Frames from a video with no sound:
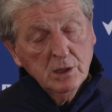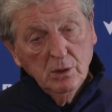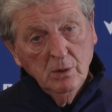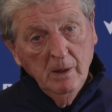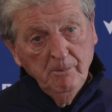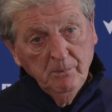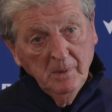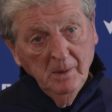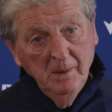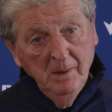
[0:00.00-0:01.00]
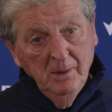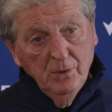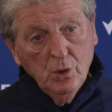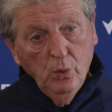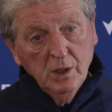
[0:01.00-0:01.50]
So
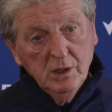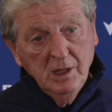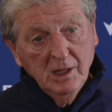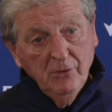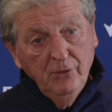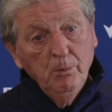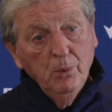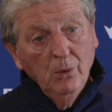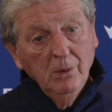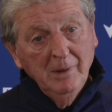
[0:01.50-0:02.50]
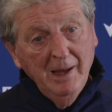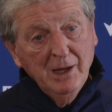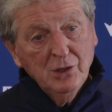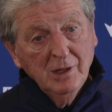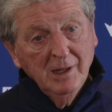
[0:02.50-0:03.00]
the quality of the football
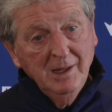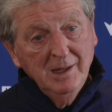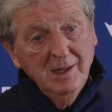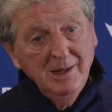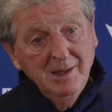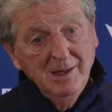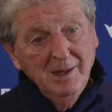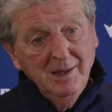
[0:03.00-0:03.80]
actually it,